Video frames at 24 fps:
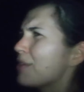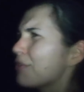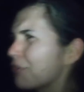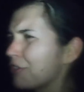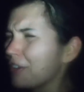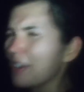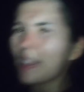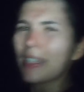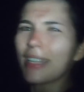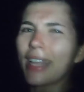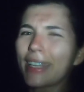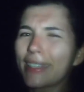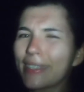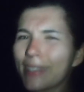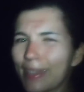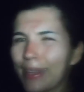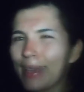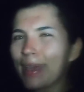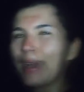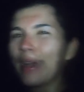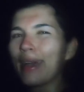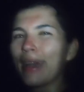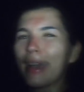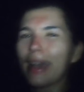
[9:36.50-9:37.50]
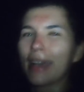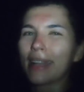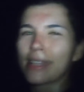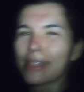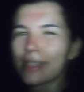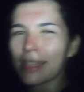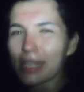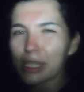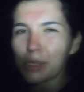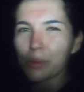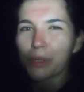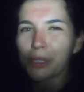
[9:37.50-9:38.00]
feel like they hurt, and
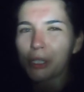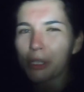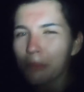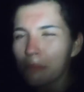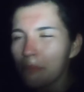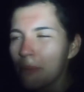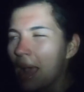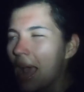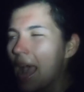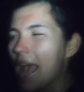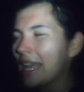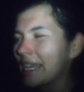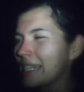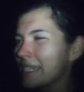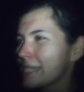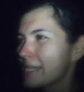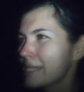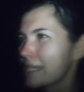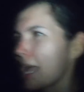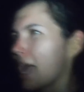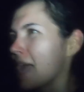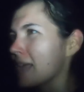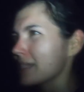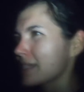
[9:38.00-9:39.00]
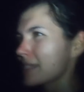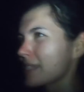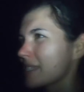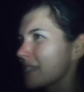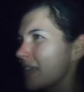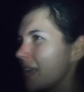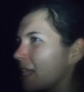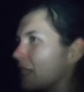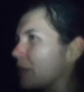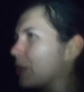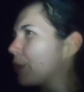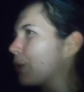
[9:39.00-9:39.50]
that's where your mind starts to
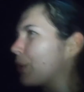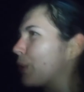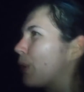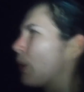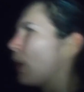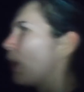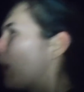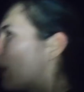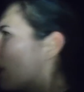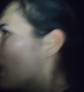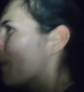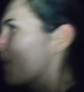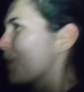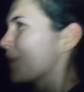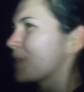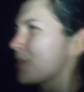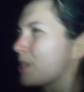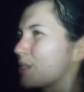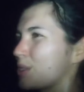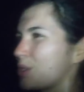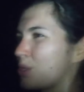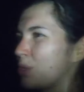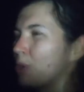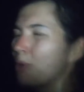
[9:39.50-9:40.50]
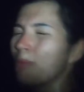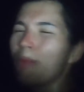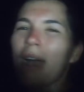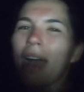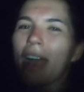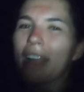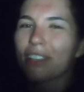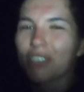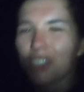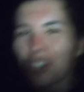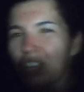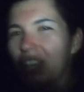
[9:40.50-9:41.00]
tell you this is too
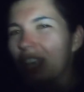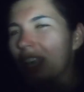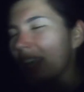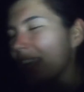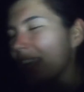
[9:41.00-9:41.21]
much.